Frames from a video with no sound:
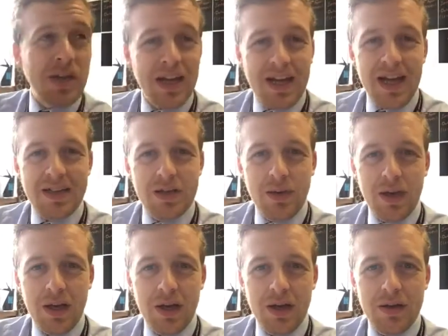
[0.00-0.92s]
see a cartoon,
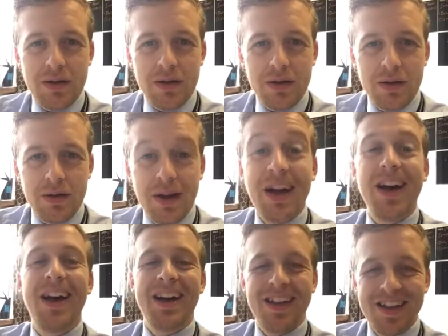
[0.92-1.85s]
they go,
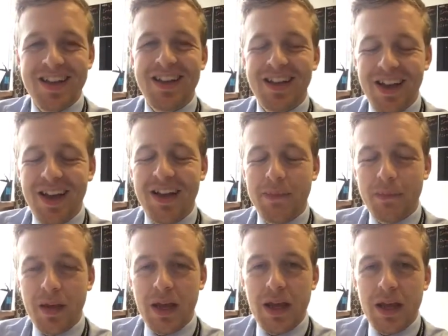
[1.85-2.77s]
huh, yeah.
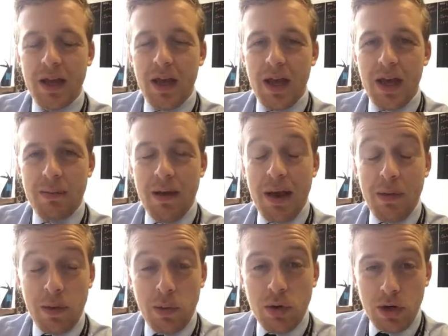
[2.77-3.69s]
Um,
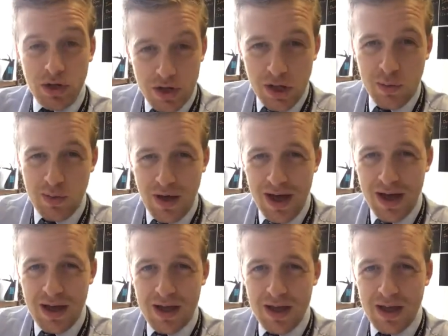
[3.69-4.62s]
now, they wouldn't do
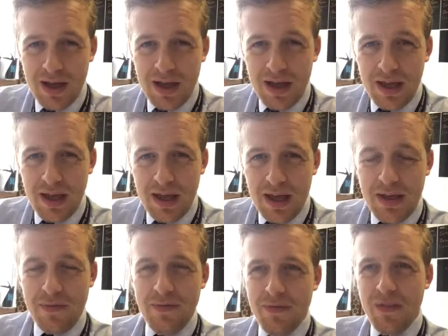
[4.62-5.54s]
that
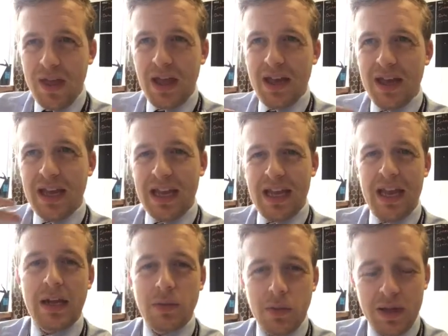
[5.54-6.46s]
if they didn't
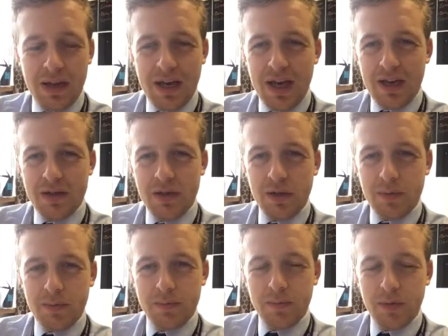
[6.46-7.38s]
connect with the
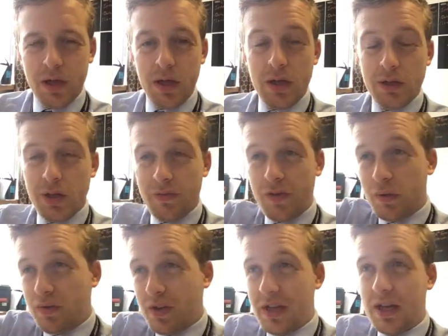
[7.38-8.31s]
cartoon. So if
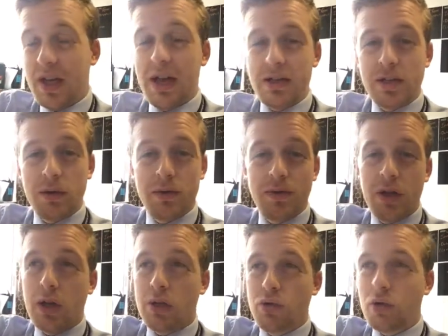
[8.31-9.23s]
you've seen a cartoon of
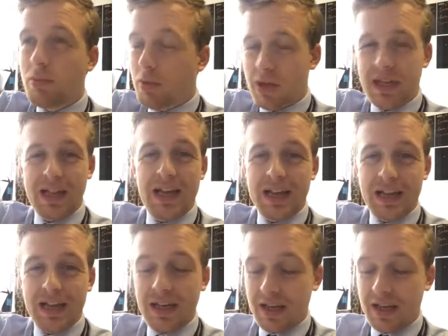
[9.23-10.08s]
Donald Trump looking like an